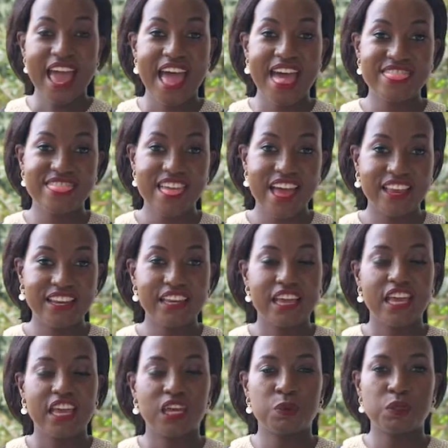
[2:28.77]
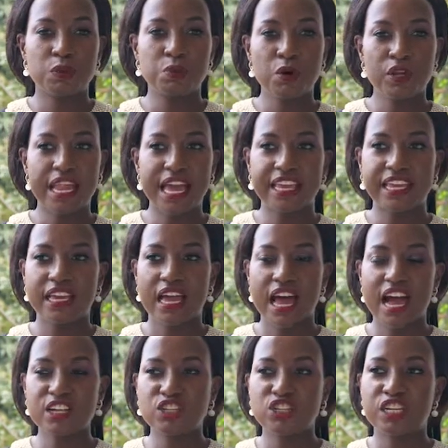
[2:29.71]
And then he was more like,
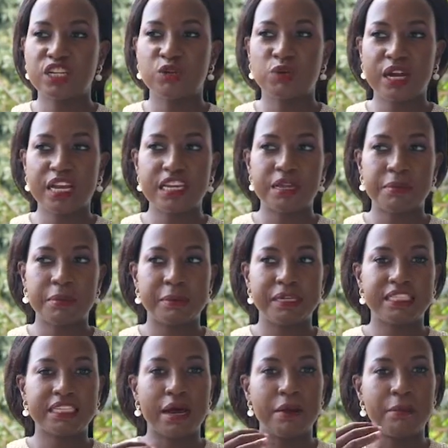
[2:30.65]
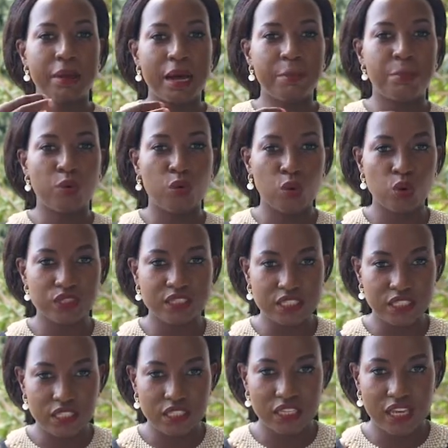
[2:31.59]
actually in Uganda, babaita
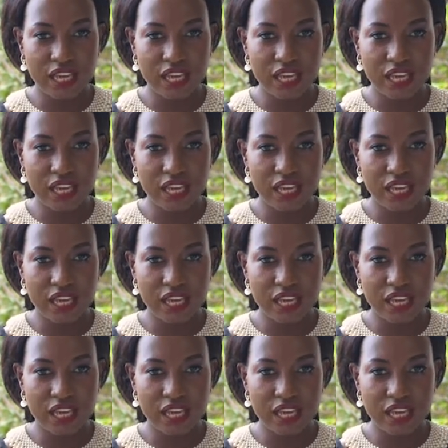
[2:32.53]
baposi.